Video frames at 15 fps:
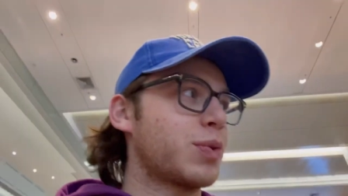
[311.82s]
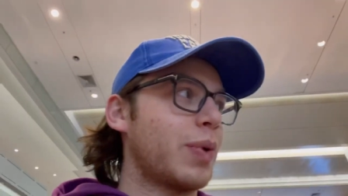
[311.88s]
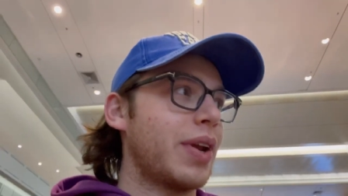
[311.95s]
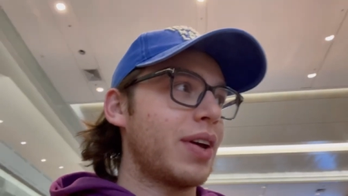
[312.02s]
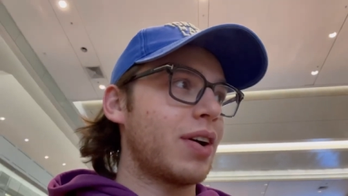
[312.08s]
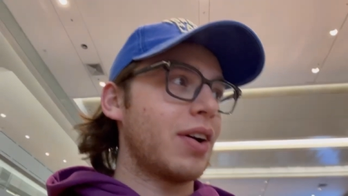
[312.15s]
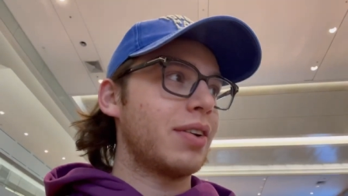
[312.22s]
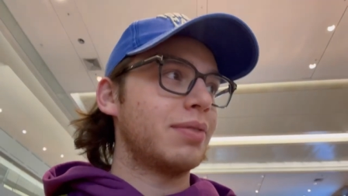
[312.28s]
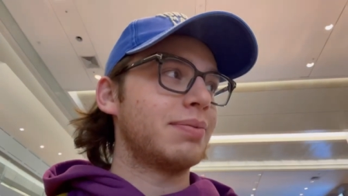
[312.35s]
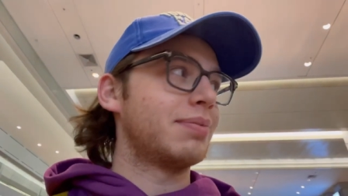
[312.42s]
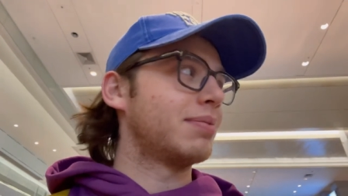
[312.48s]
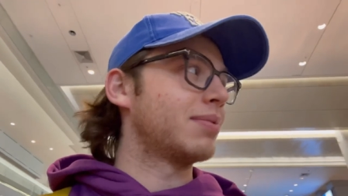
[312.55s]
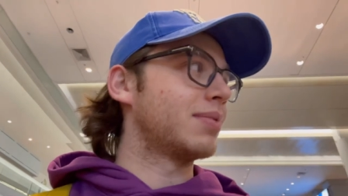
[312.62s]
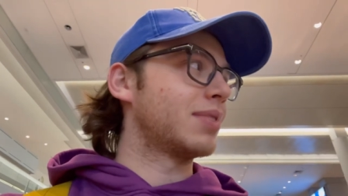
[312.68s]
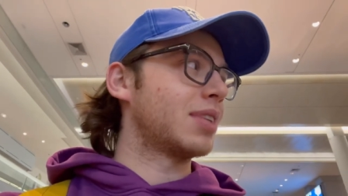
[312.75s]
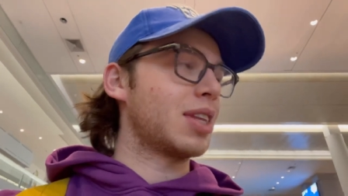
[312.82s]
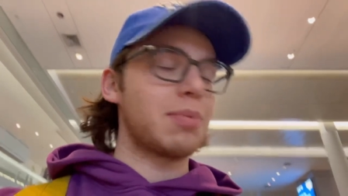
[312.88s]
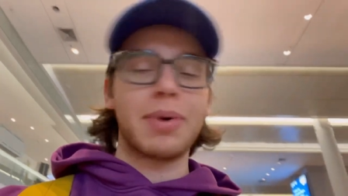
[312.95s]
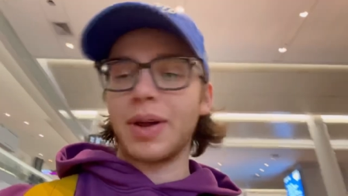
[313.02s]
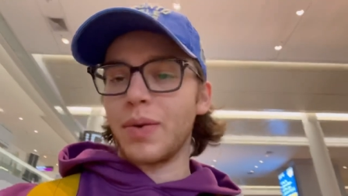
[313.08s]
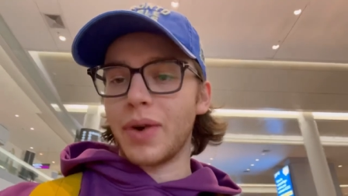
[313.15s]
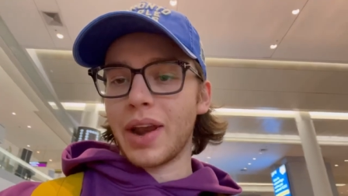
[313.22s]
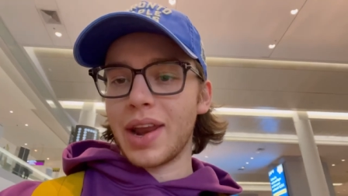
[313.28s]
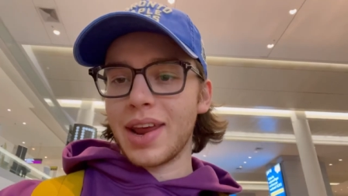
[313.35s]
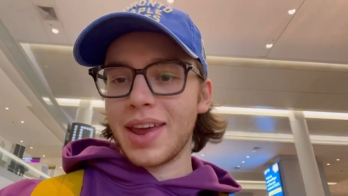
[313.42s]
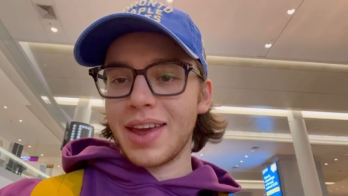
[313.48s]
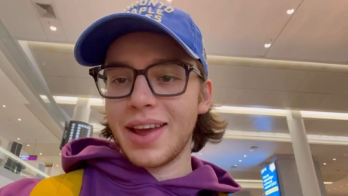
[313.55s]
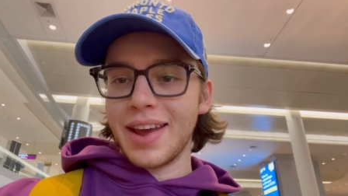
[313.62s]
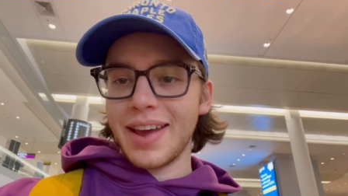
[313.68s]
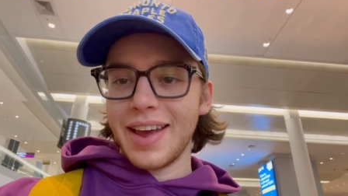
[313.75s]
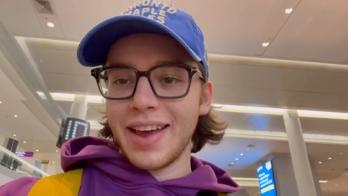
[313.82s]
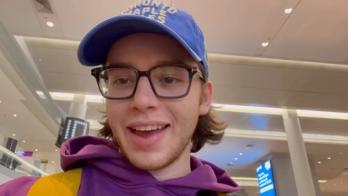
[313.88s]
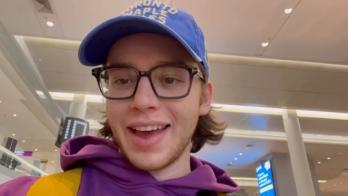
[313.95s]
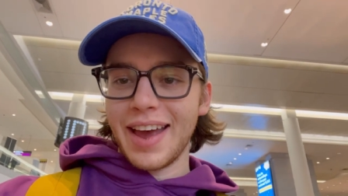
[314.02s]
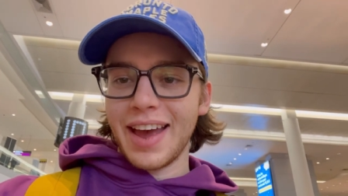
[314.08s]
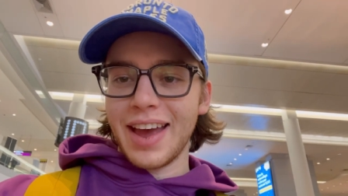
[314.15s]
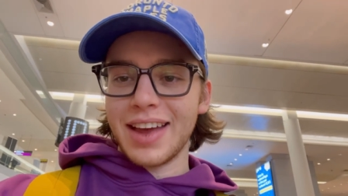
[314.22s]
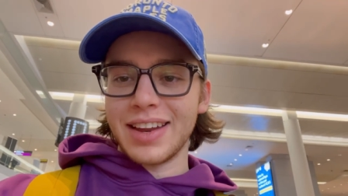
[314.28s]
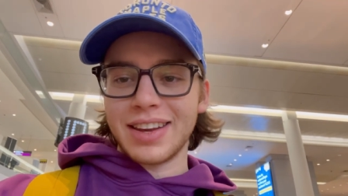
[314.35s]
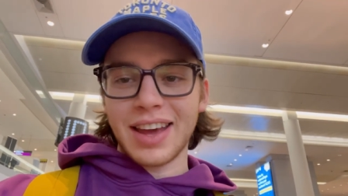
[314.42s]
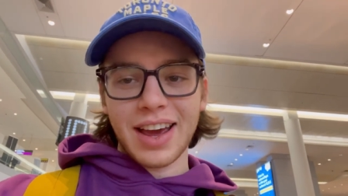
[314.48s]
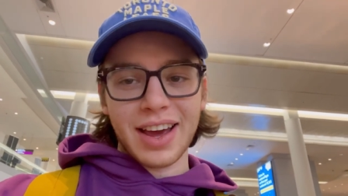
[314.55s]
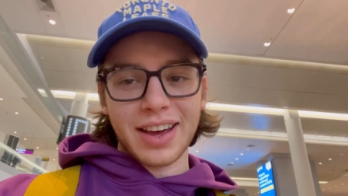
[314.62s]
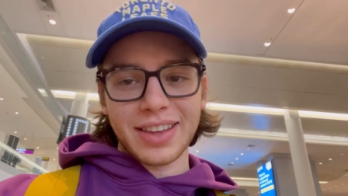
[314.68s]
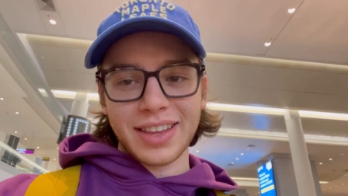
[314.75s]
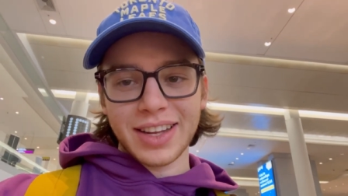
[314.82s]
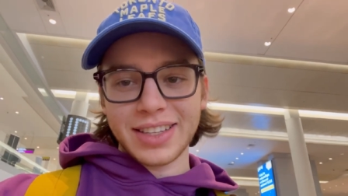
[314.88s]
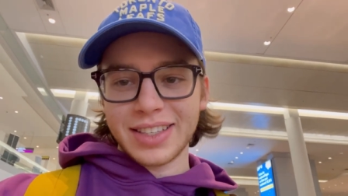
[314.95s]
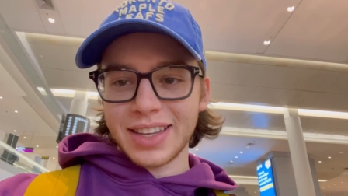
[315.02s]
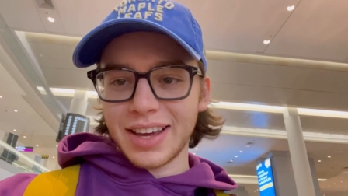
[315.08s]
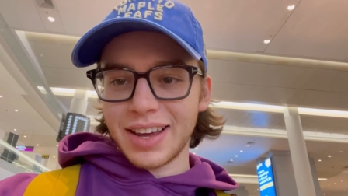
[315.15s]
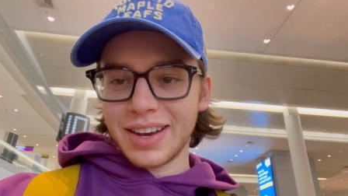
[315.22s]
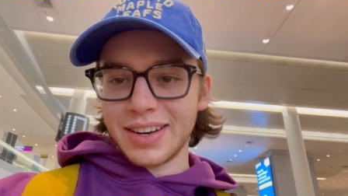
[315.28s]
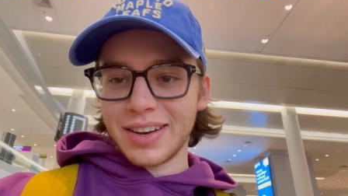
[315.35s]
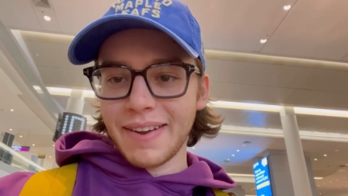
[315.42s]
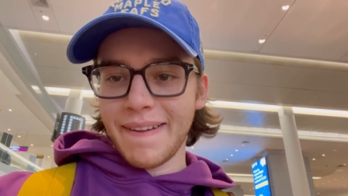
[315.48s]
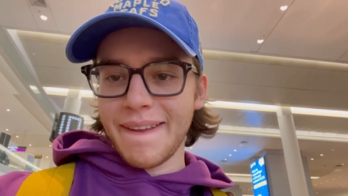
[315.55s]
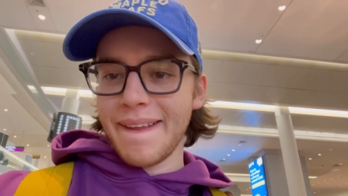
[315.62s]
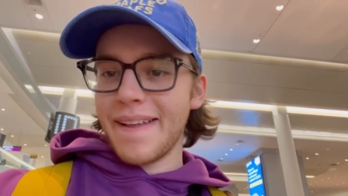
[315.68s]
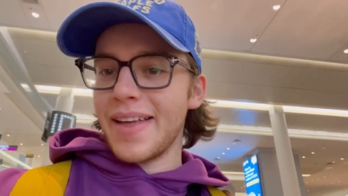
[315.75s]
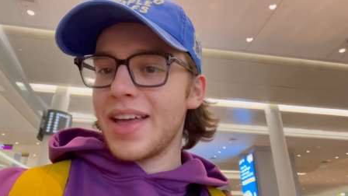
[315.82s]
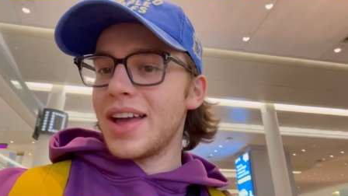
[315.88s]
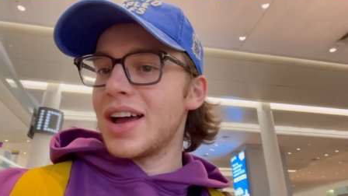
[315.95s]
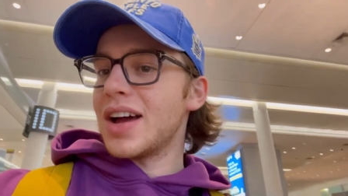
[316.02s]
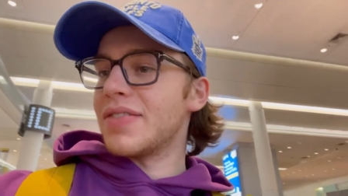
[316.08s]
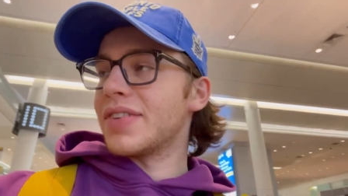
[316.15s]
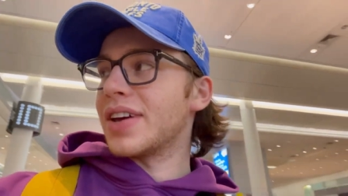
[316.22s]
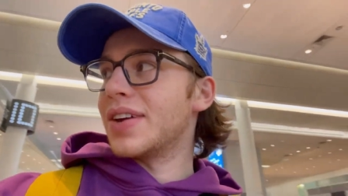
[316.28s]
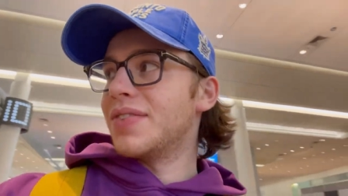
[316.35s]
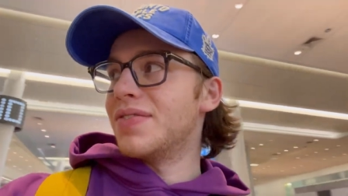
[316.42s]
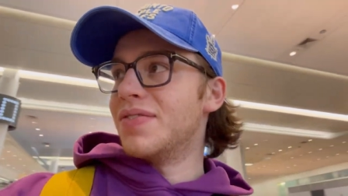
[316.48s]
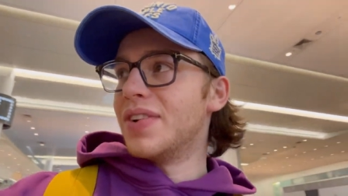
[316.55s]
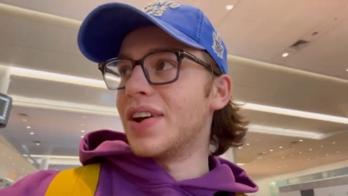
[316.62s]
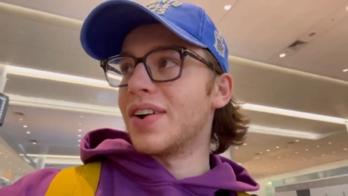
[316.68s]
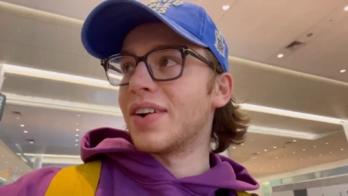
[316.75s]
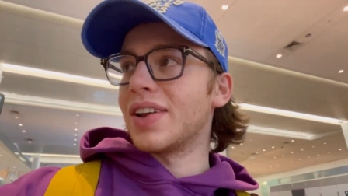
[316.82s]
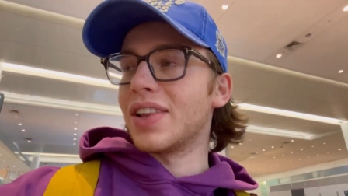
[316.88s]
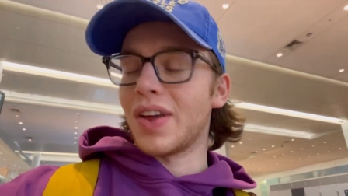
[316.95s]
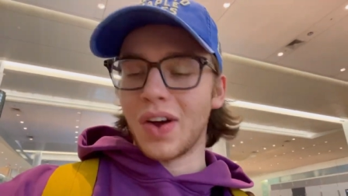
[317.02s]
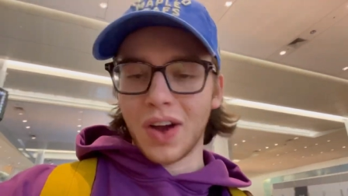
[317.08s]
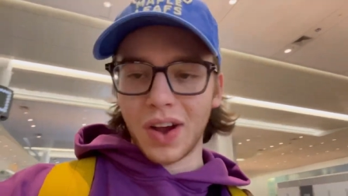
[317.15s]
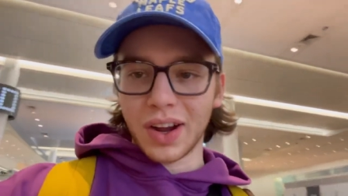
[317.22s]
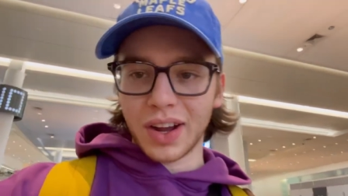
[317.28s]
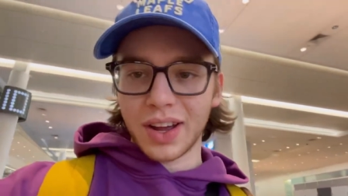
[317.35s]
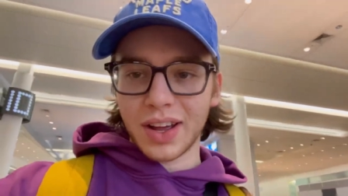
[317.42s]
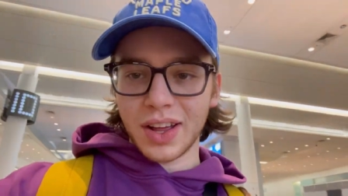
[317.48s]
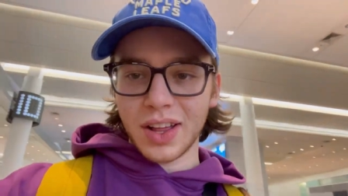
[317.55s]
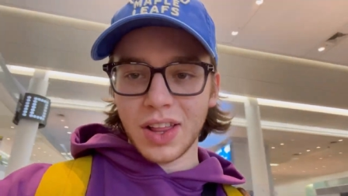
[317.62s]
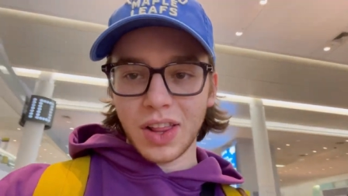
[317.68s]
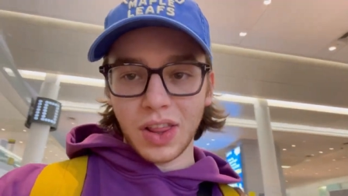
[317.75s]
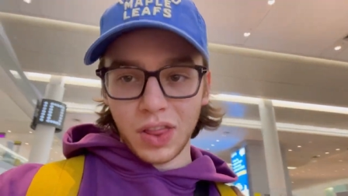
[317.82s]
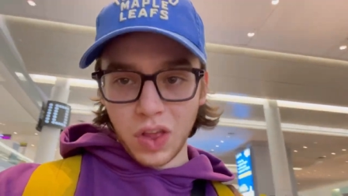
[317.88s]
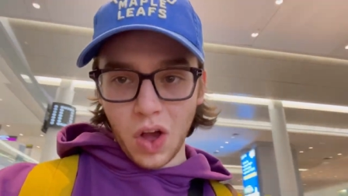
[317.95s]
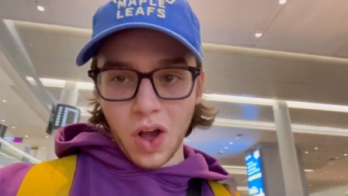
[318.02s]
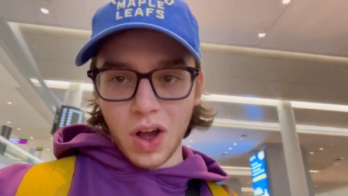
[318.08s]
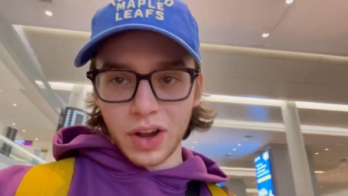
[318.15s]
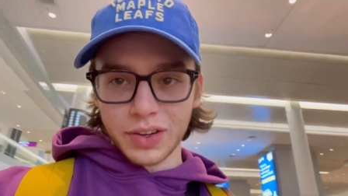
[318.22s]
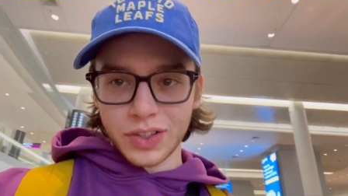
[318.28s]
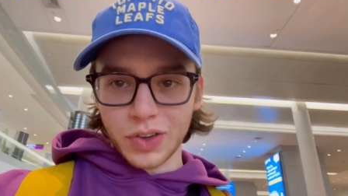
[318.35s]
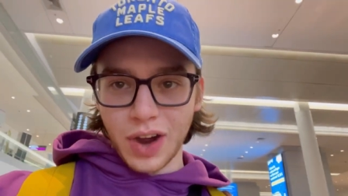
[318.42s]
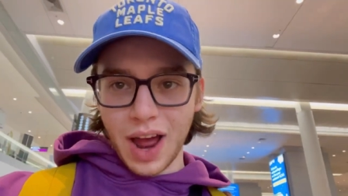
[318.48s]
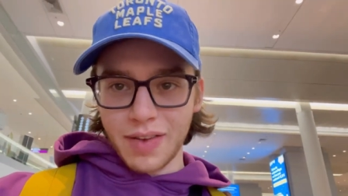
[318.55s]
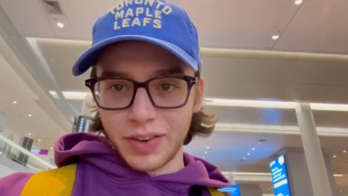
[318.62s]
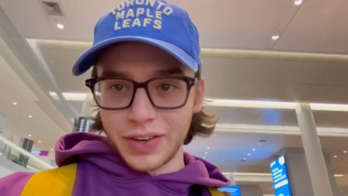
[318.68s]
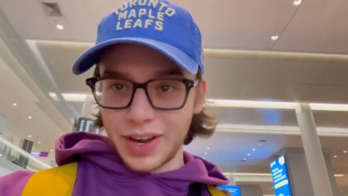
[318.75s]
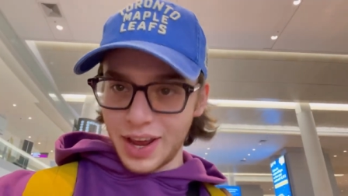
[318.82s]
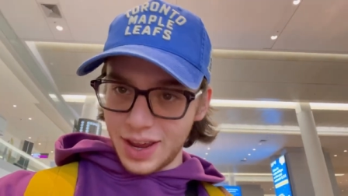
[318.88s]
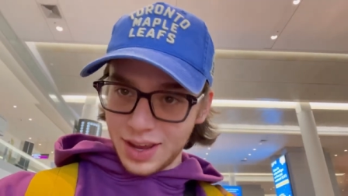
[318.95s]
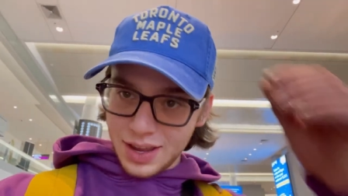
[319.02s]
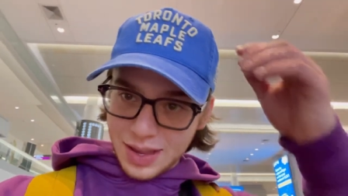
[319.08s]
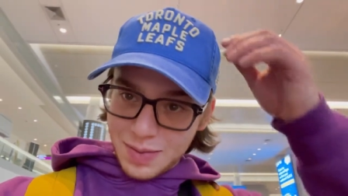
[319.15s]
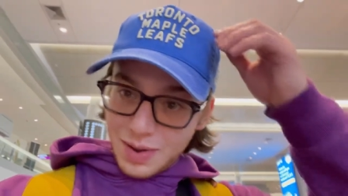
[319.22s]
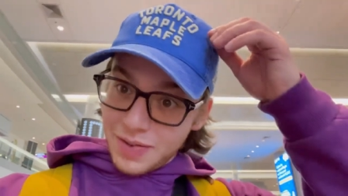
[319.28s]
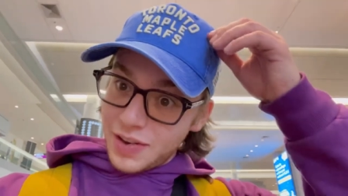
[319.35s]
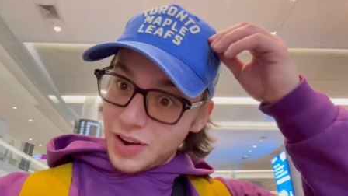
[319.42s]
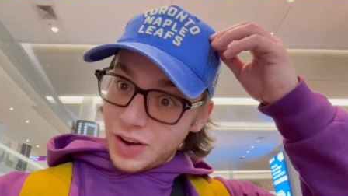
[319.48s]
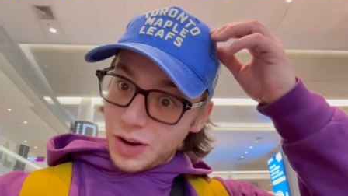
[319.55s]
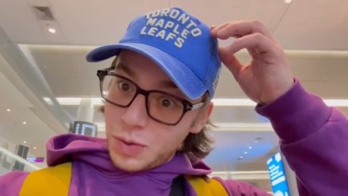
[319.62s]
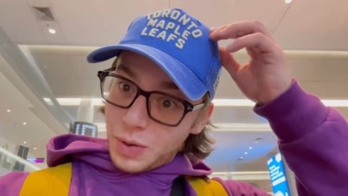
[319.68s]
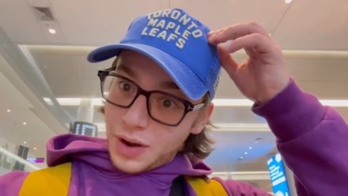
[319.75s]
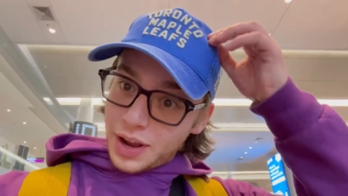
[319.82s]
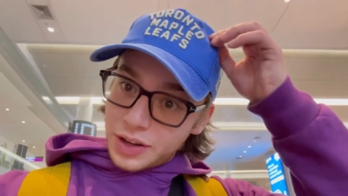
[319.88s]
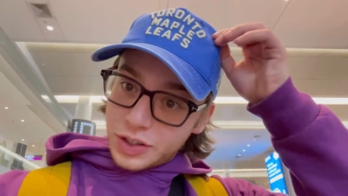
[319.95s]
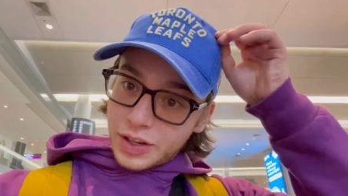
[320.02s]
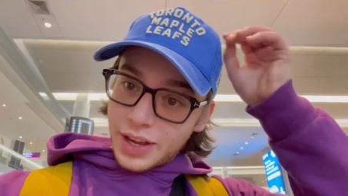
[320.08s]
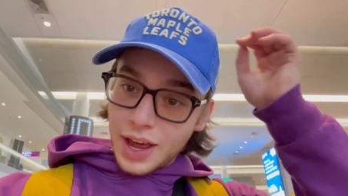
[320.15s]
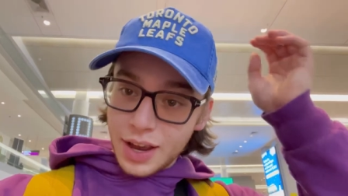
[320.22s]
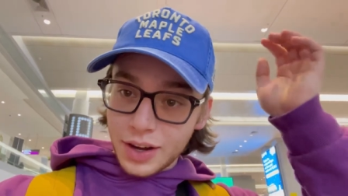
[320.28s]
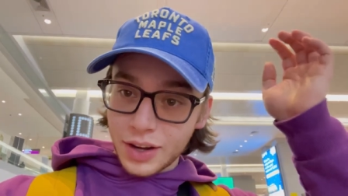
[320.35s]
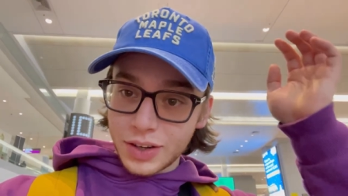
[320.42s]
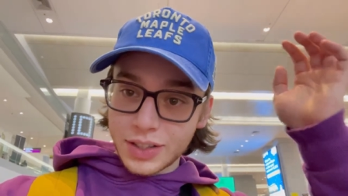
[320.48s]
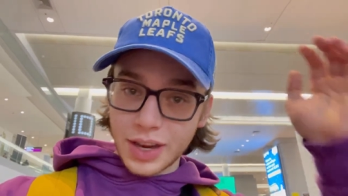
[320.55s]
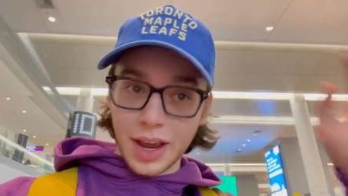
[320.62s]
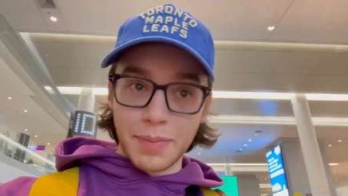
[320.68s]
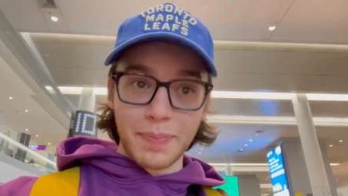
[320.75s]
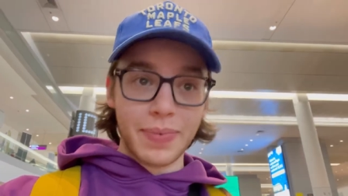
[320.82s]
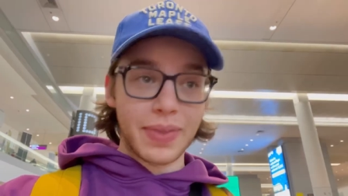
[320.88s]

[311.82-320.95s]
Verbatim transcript: waiting on the big one. And yeah, that's the end of a very long, long travel day. A very good one, actually. I had a good time.